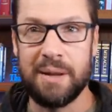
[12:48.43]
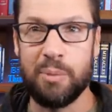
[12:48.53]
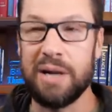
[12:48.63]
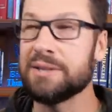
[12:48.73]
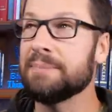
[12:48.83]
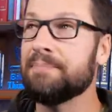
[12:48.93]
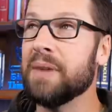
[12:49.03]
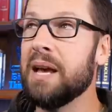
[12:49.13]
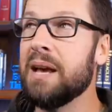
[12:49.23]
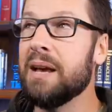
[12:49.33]
Bryce
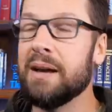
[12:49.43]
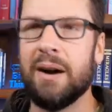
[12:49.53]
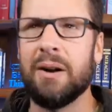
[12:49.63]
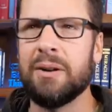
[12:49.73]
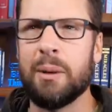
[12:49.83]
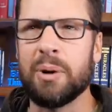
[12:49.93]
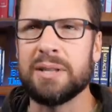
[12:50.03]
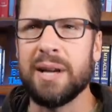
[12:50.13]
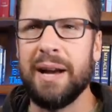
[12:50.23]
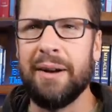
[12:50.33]
uh, not
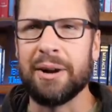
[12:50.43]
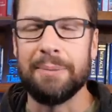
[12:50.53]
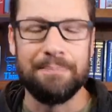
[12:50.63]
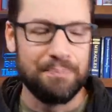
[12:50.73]
Bryce, uh, Eric.